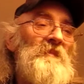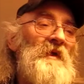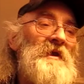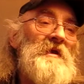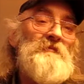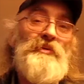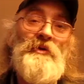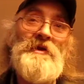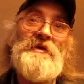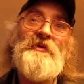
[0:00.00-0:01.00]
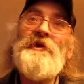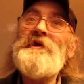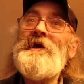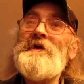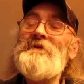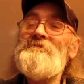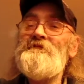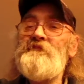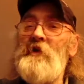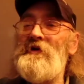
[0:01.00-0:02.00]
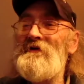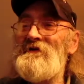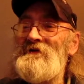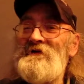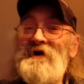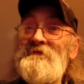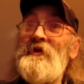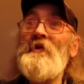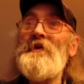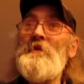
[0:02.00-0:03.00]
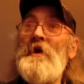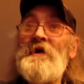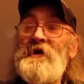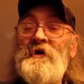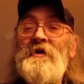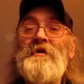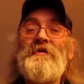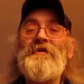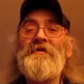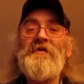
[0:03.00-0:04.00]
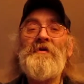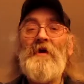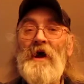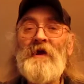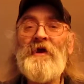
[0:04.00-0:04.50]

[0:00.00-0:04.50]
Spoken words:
And I'm pretty green at it. And I'm the only one here. I